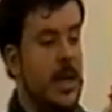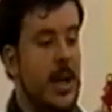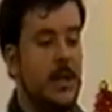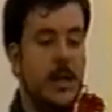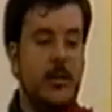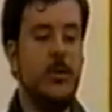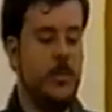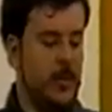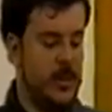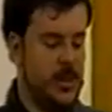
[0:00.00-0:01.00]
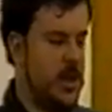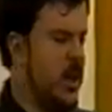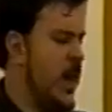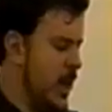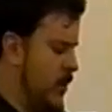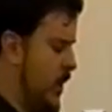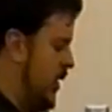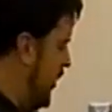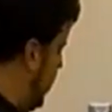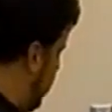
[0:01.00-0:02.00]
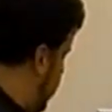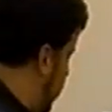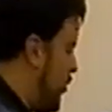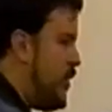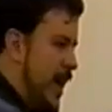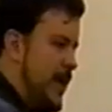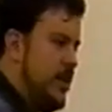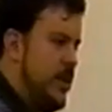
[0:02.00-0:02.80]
And give your puppets time to do that.